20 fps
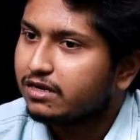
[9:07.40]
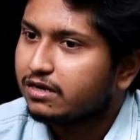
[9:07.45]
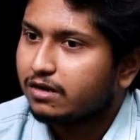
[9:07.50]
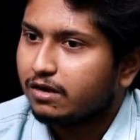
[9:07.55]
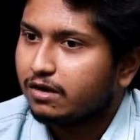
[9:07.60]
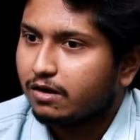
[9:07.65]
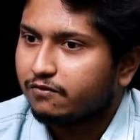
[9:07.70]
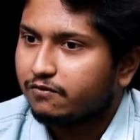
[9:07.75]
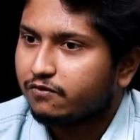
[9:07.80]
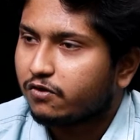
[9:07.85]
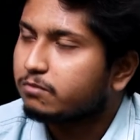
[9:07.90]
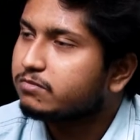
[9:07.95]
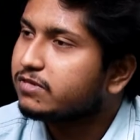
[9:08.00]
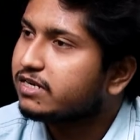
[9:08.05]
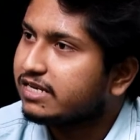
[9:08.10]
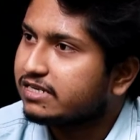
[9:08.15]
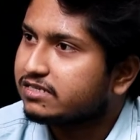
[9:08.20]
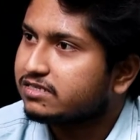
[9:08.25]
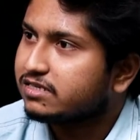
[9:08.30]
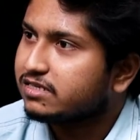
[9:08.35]
uh, from the
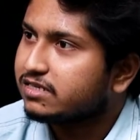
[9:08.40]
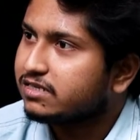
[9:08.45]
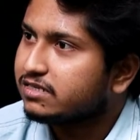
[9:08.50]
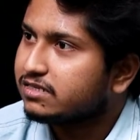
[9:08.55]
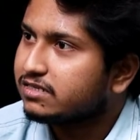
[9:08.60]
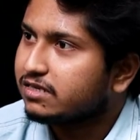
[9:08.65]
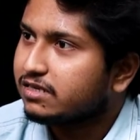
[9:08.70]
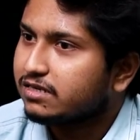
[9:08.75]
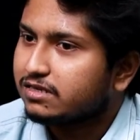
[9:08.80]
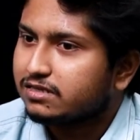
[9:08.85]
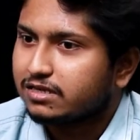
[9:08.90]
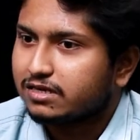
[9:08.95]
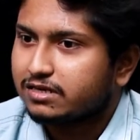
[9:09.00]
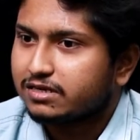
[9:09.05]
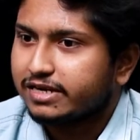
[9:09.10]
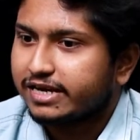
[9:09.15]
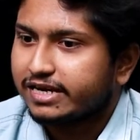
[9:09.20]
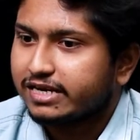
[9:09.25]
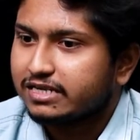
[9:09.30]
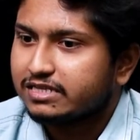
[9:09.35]
test series that
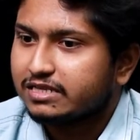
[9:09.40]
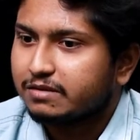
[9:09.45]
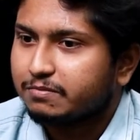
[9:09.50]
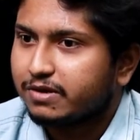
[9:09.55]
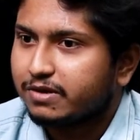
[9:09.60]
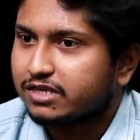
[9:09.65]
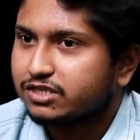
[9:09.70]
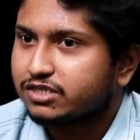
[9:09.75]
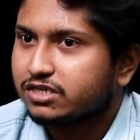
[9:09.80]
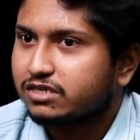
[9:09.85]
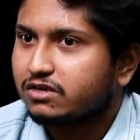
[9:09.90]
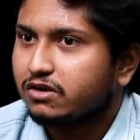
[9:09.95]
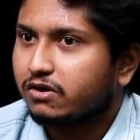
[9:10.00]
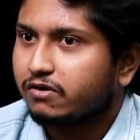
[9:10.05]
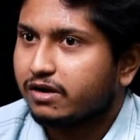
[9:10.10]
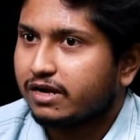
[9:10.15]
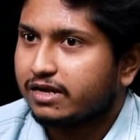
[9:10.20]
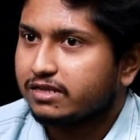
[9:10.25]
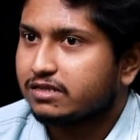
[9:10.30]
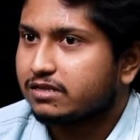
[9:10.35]
taking the pressure uh,
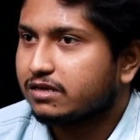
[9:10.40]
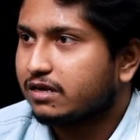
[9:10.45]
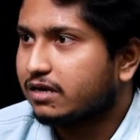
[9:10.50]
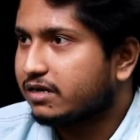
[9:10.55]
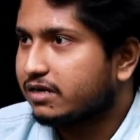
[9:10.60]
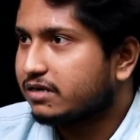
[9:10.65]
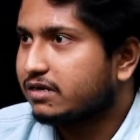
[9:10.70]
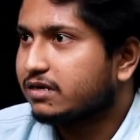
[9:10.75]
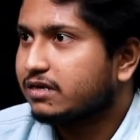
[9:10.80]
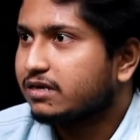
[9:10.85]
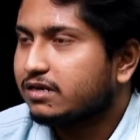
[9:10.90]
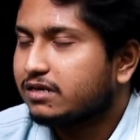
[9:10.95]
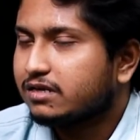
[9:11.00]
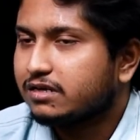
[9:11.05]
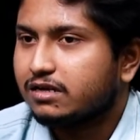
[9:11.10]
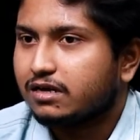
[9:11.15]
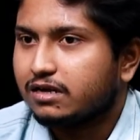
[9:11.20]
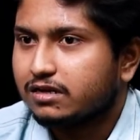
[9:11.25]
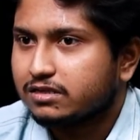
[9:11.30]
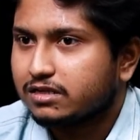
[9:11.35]
and
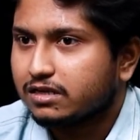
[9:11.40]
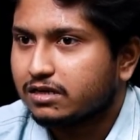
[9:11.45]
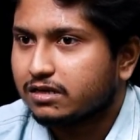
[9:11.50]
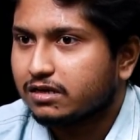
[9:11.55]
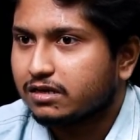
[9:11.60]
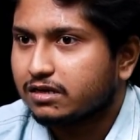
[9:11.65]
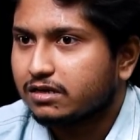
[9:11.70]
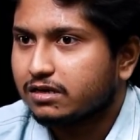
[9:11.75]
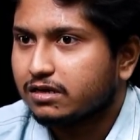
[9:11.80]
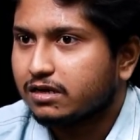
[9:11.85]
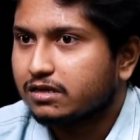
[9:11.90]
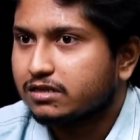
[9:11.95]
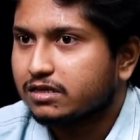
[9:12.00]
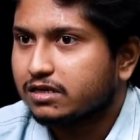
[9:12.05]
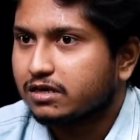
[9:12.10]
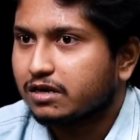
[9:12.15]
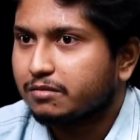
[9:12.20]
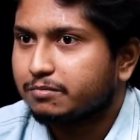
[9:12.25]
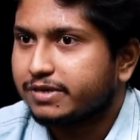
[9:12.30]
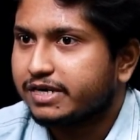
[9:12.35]
and the the
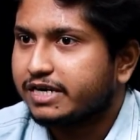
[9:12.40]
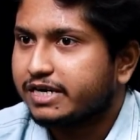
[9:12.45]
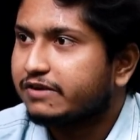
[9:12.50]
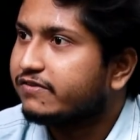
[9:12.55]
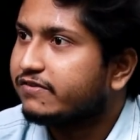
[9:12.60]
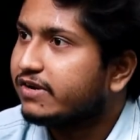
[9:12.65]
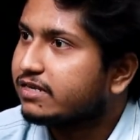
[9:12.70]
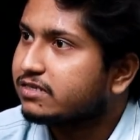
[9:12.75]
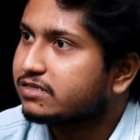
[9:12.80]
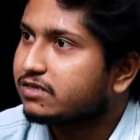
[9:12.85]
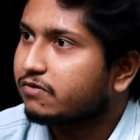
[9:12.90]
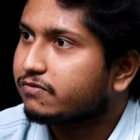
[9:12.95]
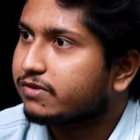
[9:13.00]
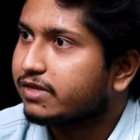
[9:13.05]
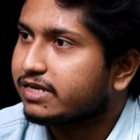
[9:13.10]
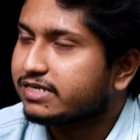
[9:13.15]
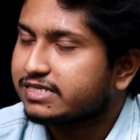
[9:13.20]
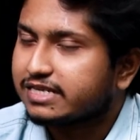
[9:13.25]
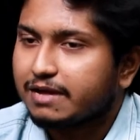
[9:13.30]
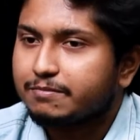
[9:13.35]
competitiveness of the
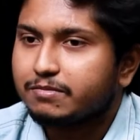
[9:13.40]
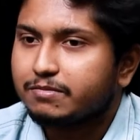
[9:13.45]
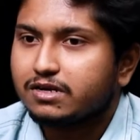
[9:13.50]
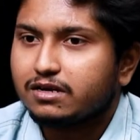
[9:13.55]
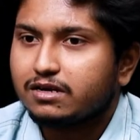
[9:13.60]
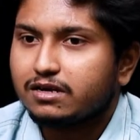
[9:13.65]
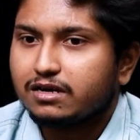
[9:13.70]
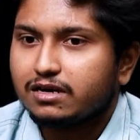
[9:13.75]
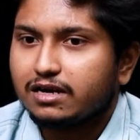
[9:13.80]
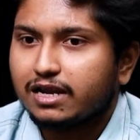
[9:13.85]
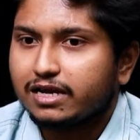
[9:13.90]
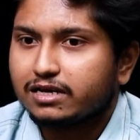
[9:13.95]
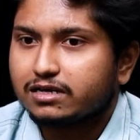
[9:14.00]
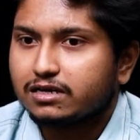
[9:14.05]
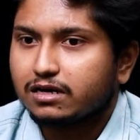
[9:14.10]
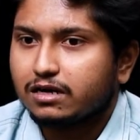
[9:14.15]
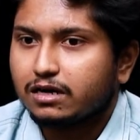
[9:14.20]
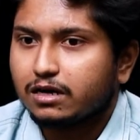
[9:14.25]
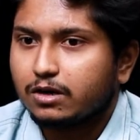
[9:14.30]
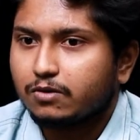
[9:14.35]
exam like
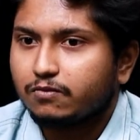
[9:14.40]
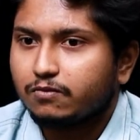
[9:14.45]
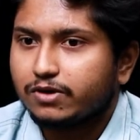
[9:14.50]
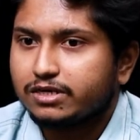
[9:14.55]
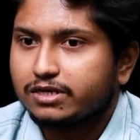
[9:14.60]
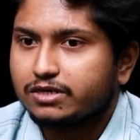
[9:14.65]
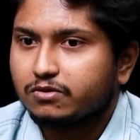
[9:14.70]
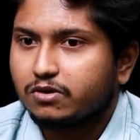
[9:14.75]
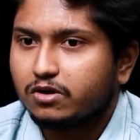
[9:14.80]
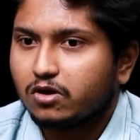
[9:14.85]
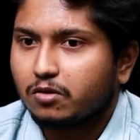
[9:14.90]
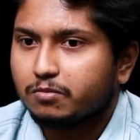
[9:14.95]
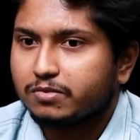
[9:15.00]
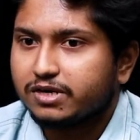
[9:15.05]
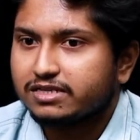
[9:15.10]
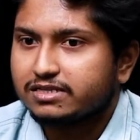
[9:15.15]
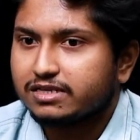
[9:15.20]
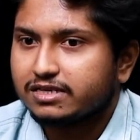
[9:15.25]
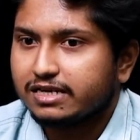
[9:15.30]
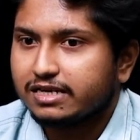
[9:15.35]
uh, when you are
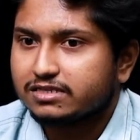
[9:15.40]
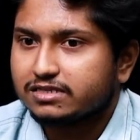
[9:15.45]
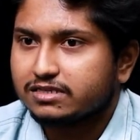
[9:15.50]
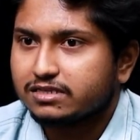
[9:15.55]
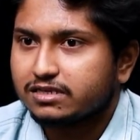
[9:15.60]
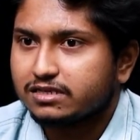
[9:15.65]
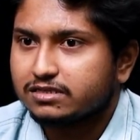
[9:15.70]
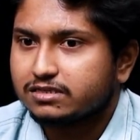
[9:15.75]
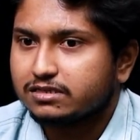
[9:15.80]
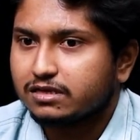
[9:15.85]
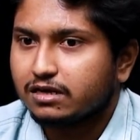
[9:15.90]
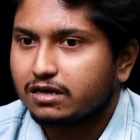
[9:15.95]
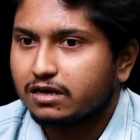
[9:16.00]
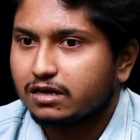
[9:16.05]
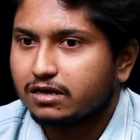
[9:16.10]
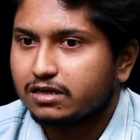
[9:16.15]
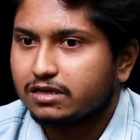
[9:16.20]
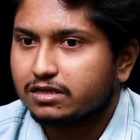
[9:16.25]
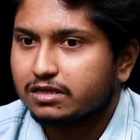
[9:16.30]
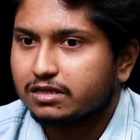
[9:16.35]
opting the test series
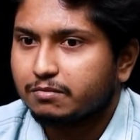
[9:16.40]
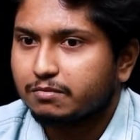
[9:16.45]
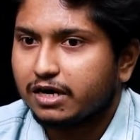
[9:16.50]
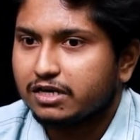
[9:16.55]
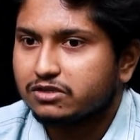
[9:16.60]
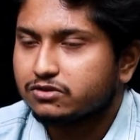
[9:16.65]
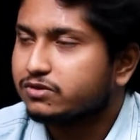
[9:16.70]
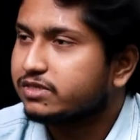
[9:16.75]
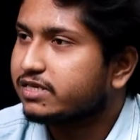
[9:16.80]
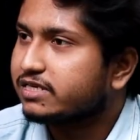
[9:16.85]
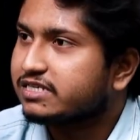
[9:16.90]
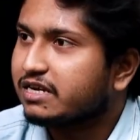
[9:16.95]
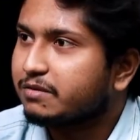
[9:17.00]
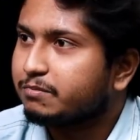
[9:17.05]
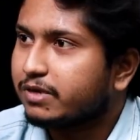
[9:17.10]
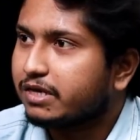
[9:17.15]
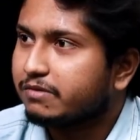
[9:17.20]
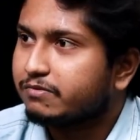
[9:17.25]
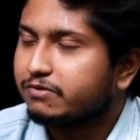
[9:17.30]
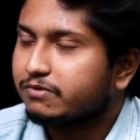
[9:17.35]
uh, in the BYJU'S exam
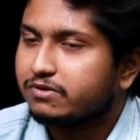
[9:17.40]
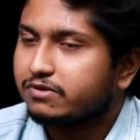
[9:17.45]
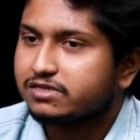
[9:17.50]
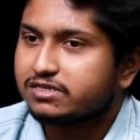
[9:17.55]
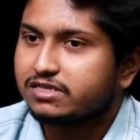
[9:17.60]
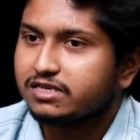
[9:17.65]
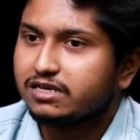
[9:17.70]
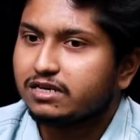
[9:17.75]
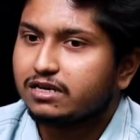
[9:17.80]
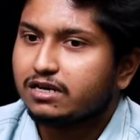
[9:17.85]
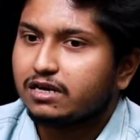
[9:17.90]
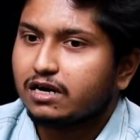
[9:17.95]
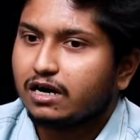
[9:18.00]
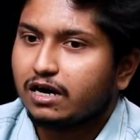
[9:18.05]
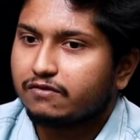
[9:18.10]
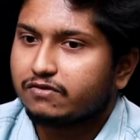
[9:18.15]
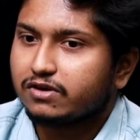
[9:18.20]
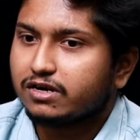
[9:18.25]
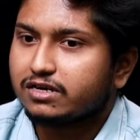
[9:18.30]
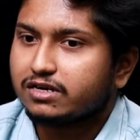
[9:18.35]
prep, you will see
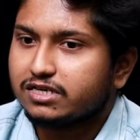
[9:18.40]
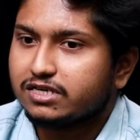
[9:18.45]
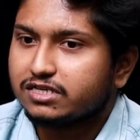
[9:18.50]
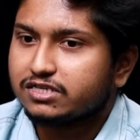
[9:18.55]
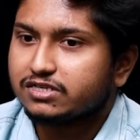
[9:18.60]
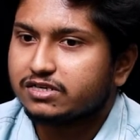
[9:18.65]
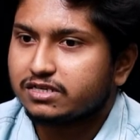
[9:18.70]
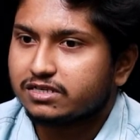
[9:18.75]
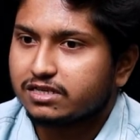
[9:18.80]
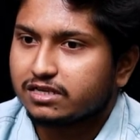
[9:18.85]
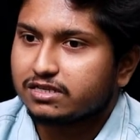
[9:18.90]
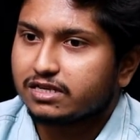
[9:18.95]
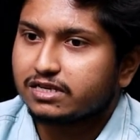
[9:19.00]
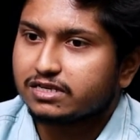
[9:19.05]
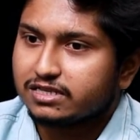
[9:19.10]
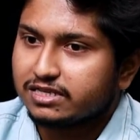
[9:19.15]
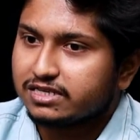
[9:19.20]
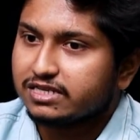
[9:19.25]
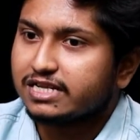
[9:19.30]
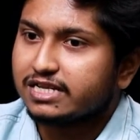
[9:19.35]
after each result, like
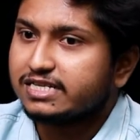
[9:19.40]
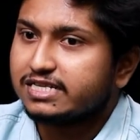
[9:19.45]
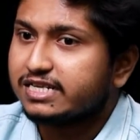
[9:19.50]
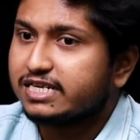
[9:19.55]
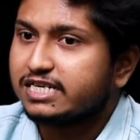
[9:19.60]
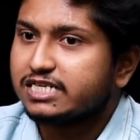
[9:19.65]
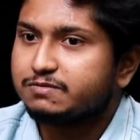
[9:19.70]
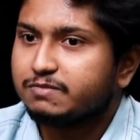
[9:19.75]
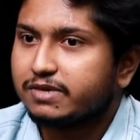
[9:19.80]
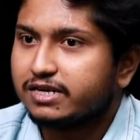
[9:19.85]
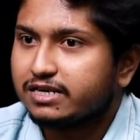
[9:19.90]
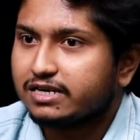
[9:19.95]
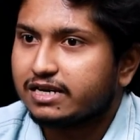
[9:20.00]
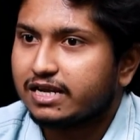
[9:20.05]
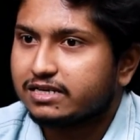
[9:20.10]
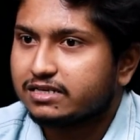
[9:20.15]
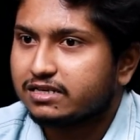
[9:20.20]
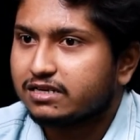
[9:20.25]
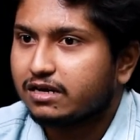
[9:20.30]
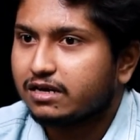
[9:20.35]
the, these many,
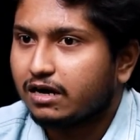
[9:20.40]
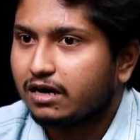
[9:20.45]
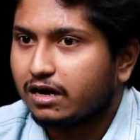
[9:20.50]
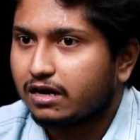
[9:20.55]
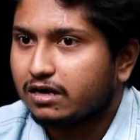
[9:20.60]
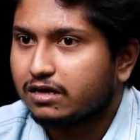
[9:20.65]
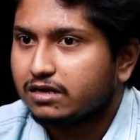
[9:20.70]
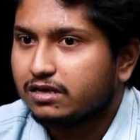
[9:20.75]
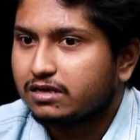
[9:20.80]
like uh,